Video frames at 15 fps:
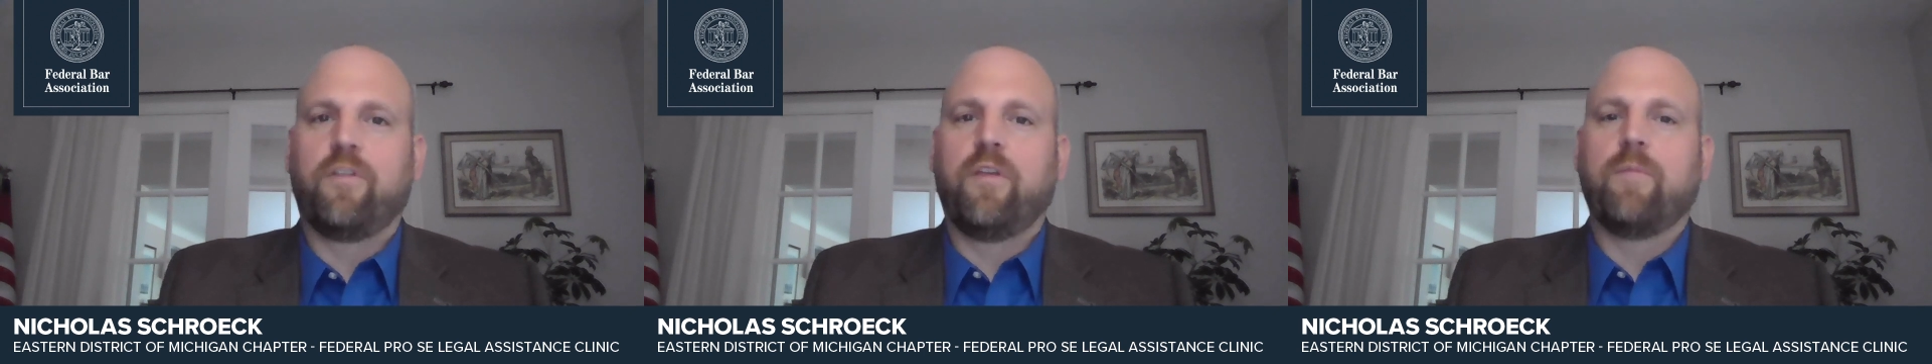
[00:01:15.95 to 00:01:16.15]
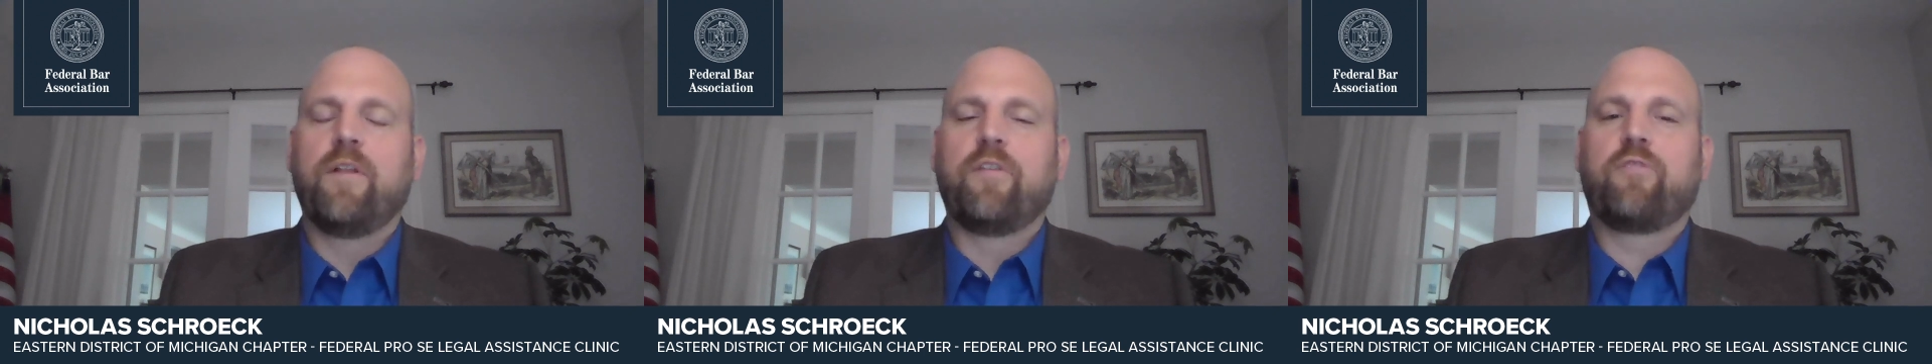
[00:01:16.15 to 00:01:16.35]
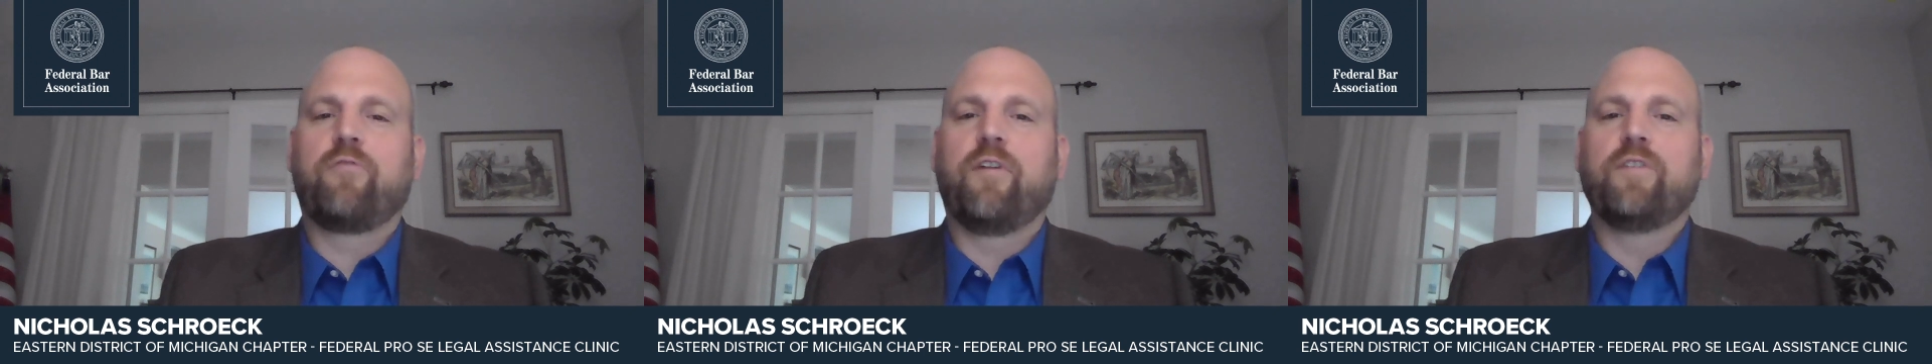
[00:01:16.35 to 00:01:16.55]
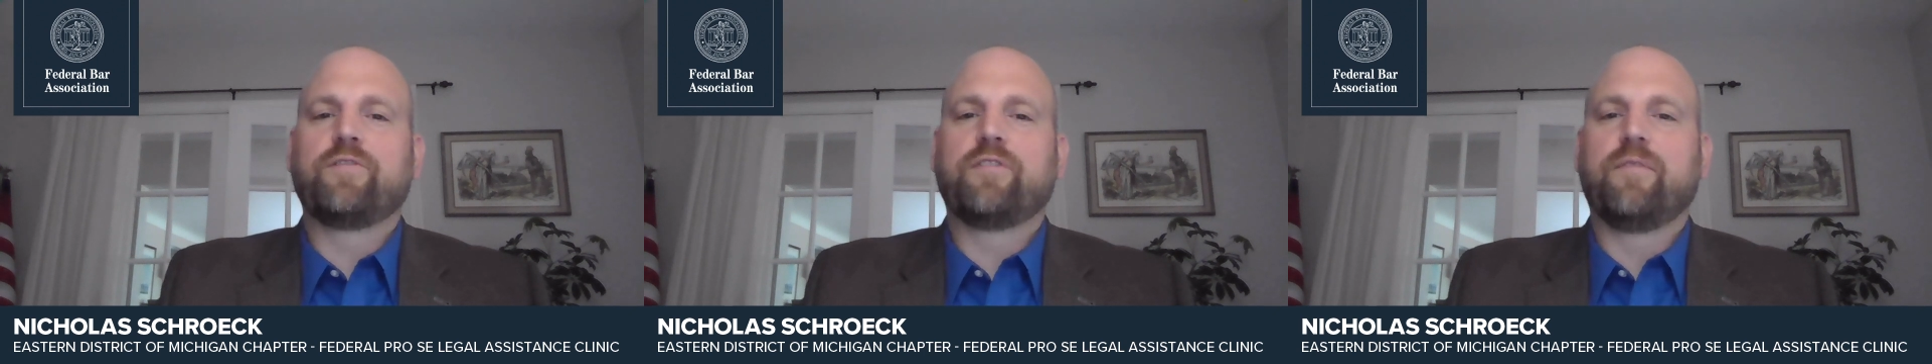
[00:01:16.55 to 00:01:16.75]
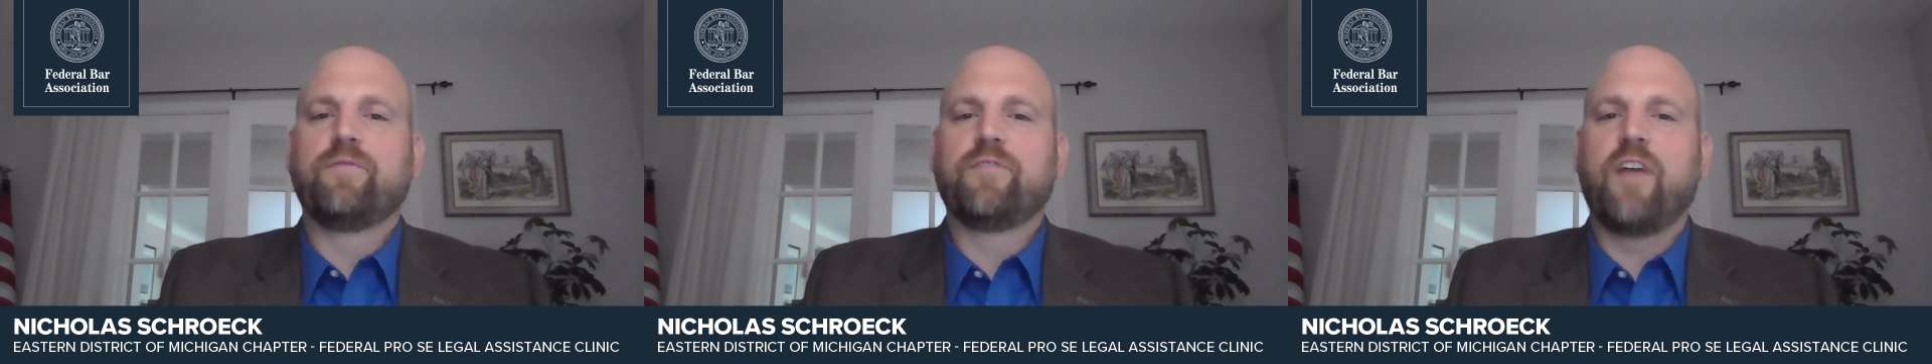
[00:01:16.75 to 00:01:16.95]

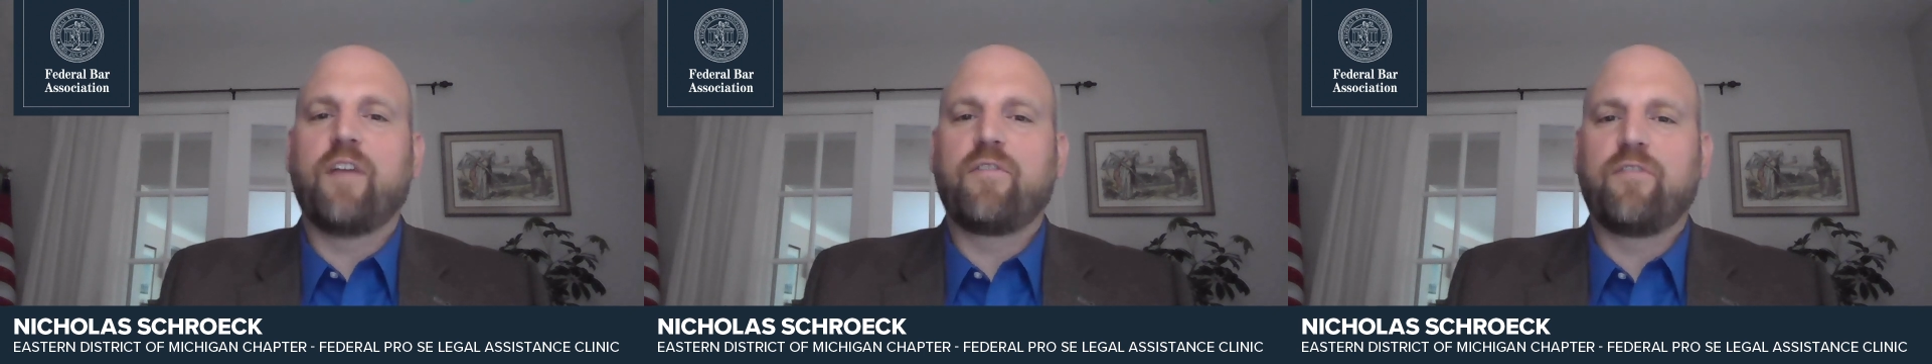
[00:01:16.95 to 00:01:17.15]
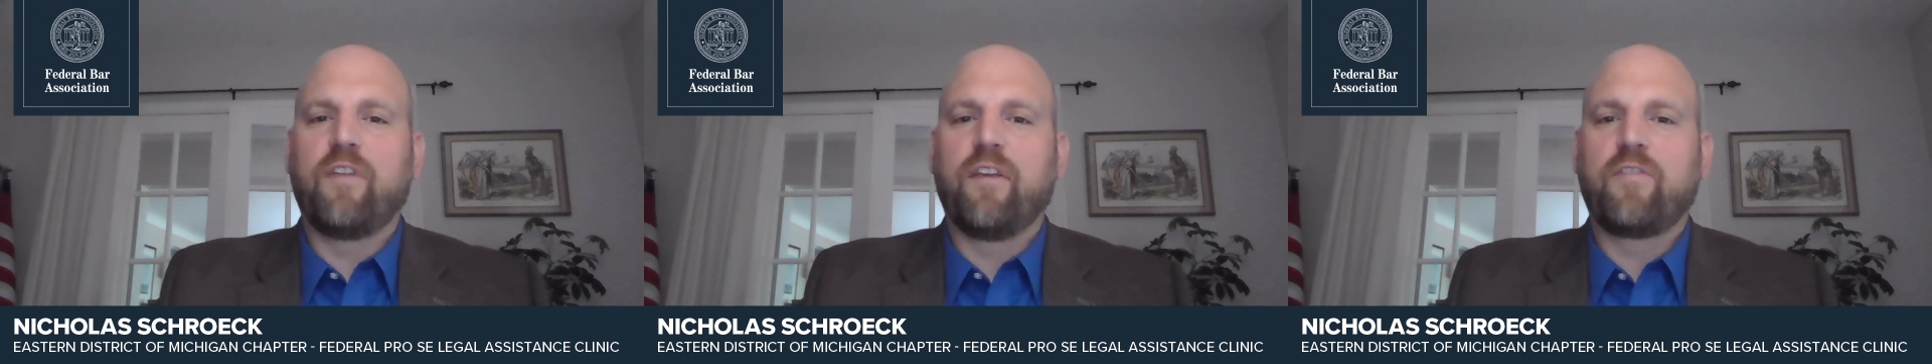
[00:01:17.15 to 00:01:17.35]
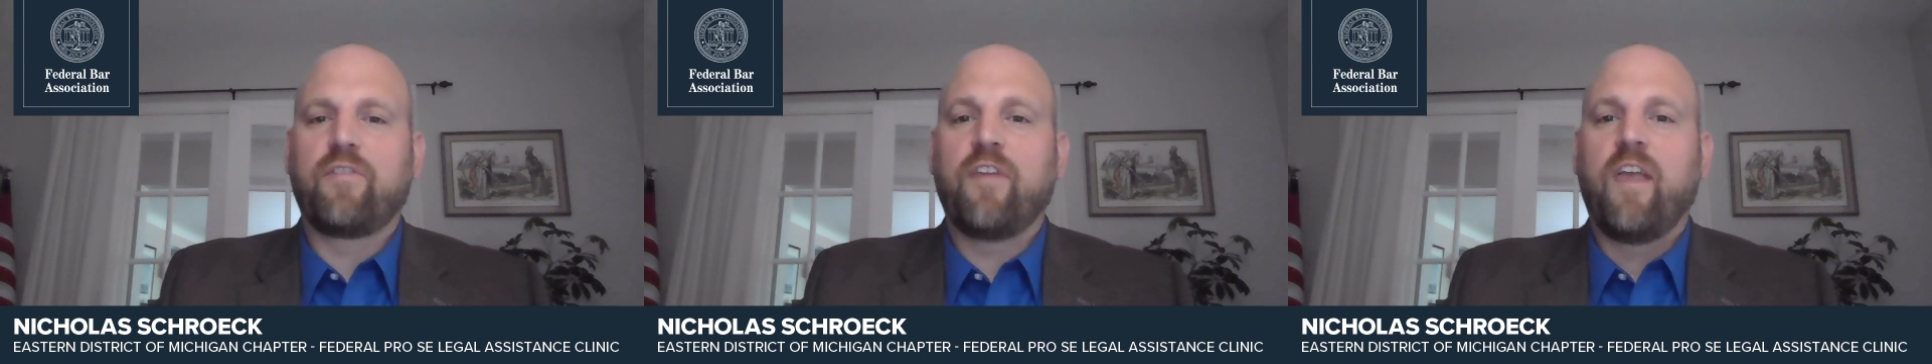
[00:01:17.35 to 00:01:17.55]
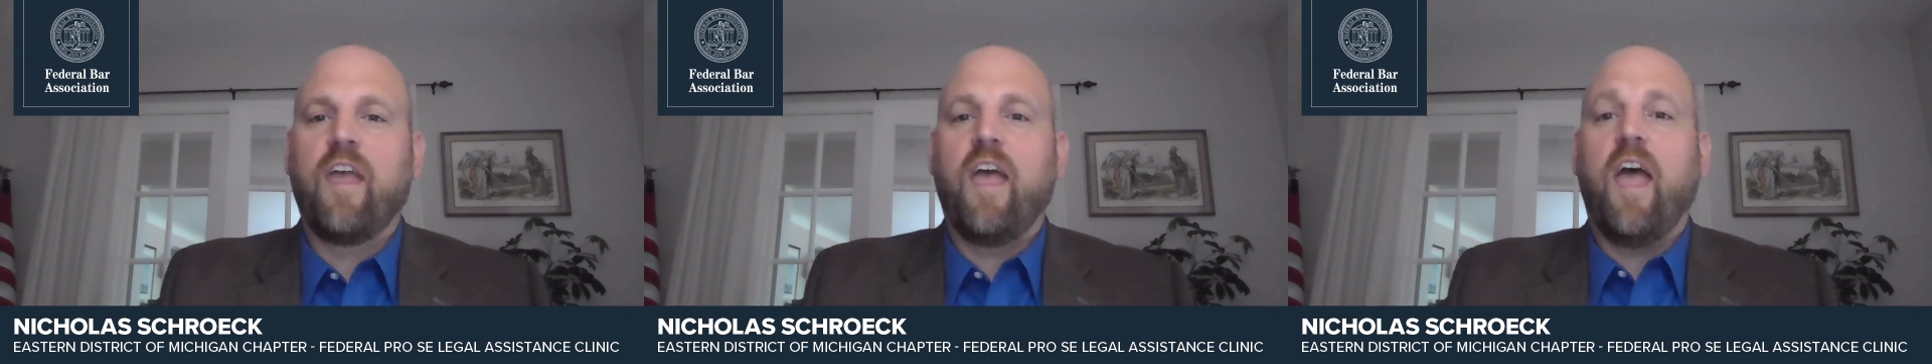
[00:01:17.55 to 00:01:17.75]
administration of justice